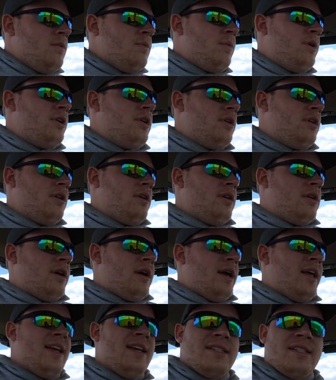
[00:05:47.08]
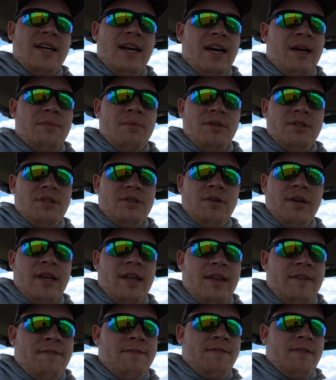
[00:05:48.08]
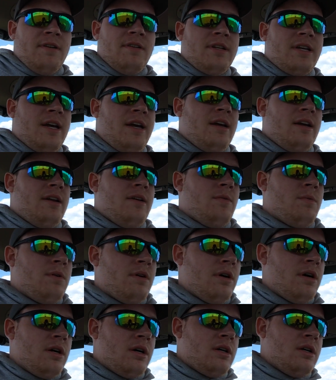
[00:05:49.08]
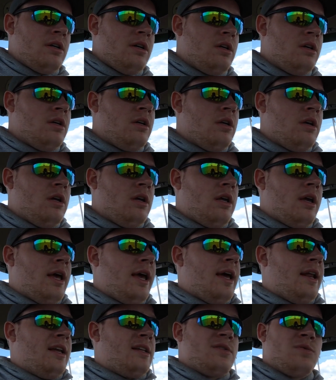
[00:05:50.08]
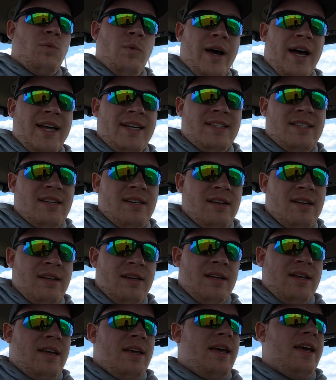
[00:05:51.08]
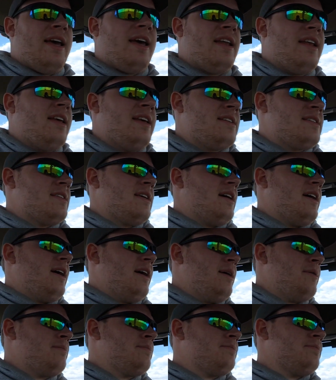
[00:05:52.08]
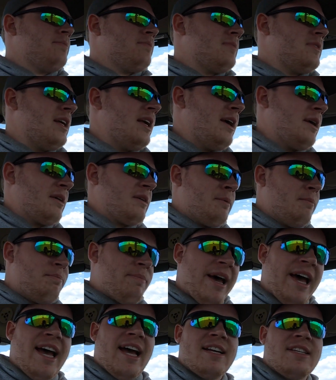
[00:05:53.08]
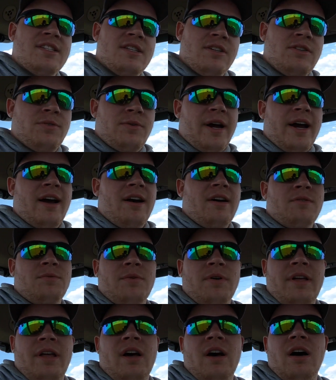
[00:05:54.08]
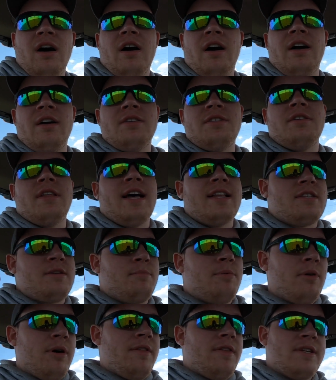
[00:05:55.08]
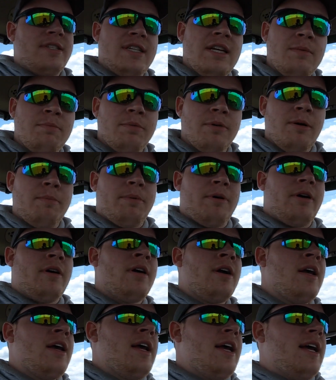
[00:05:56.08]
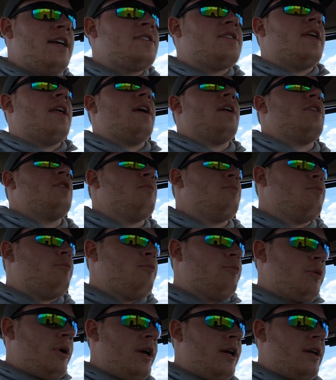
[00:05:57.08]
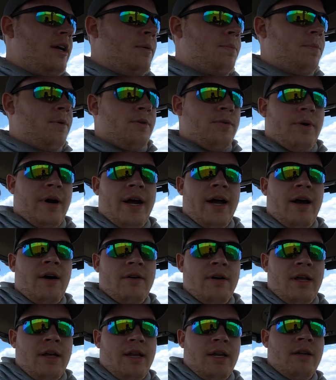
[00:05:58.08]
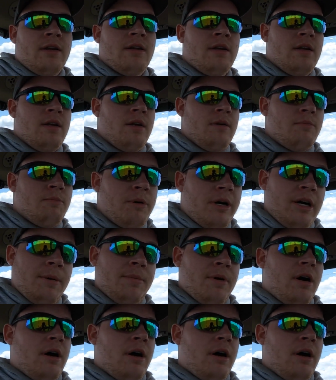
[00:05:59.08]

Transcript: when anytime you're doing any field kind of work and it's wet, it compacts the ground really hard. So that's the point of the deep ripper, is that you break up the ground and break up the